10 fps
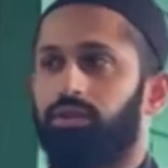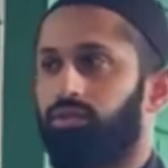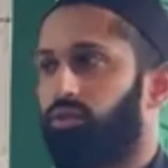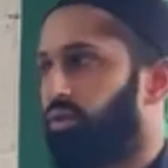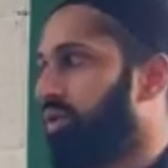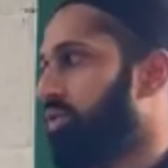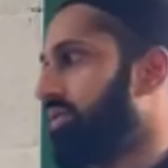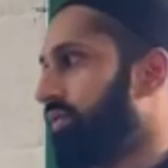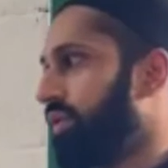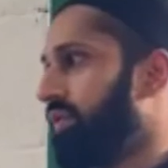So those
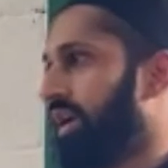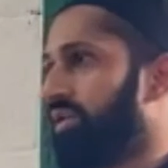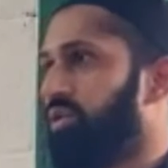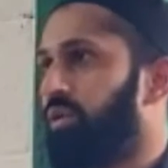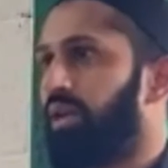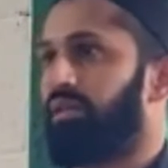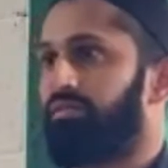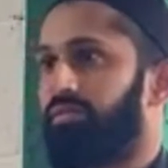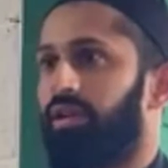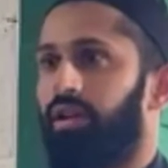of you that are
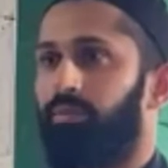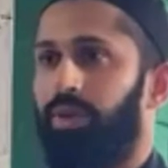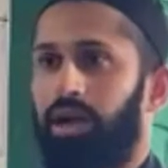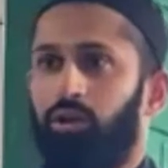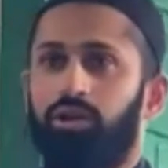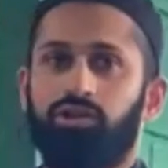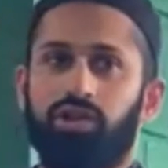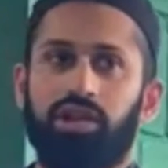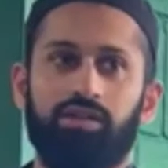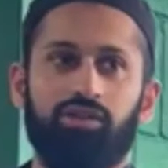doing uh,
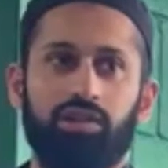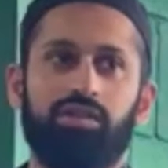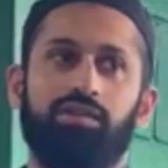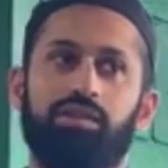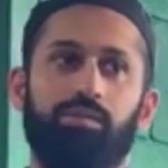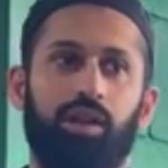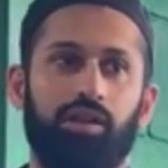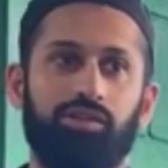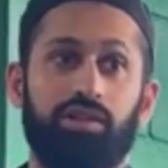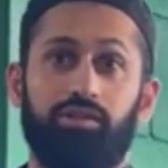biology, GCSE
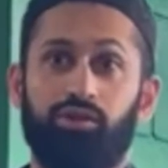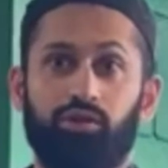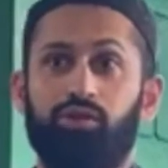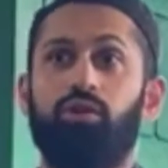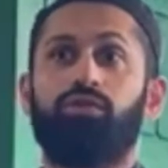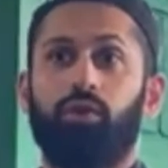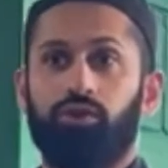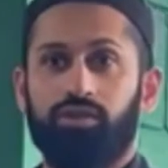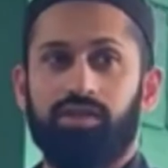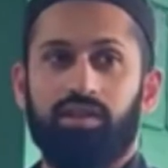biology, you should know
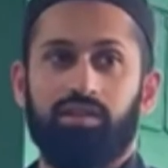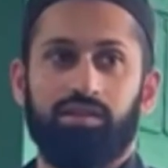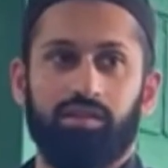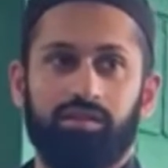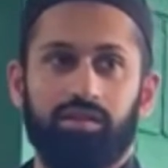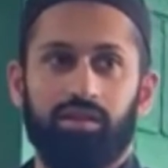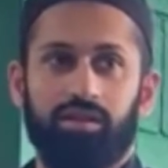photosynthesis.